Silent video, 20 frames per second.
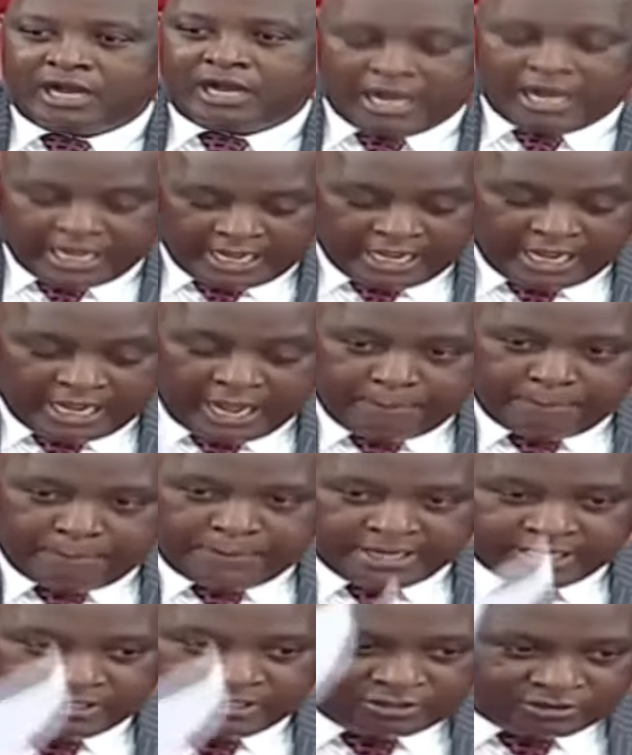I
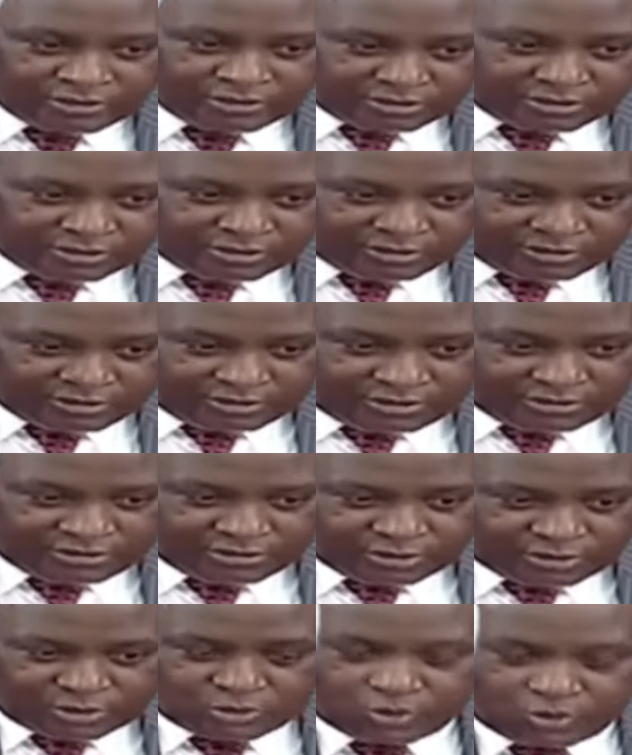happen
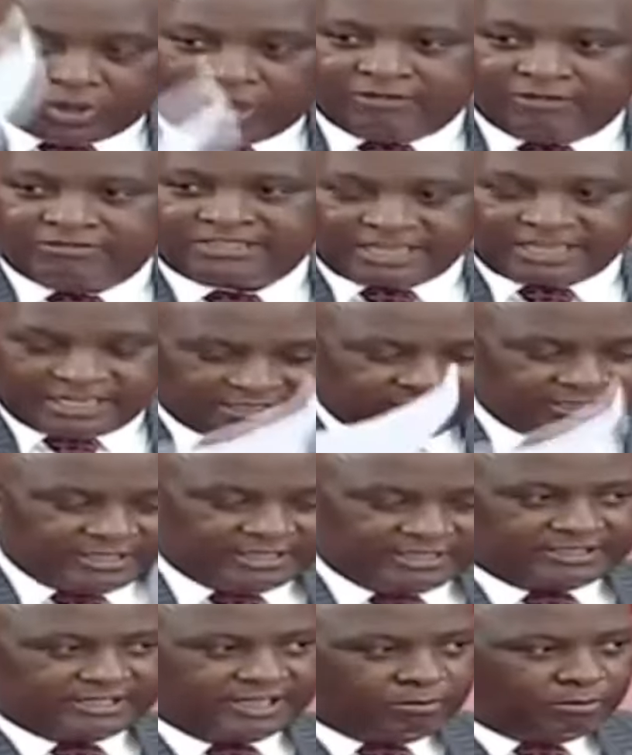to have sat
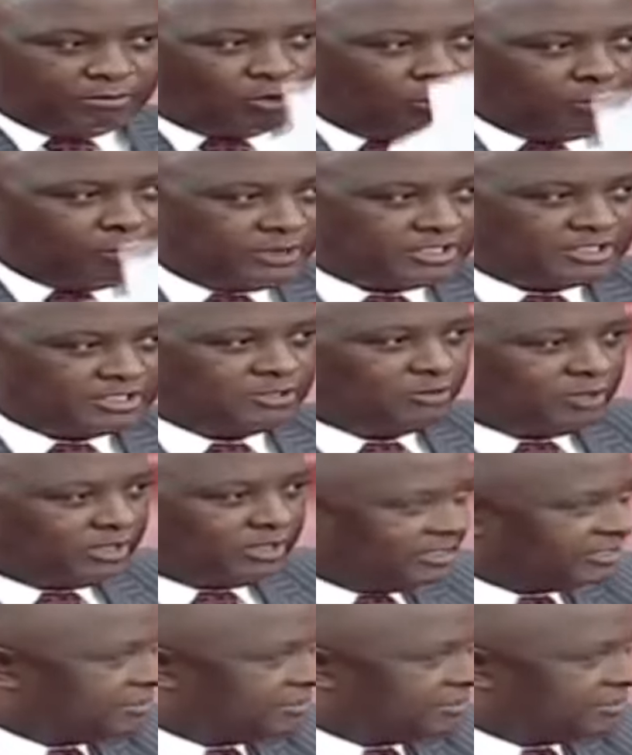in the same committee with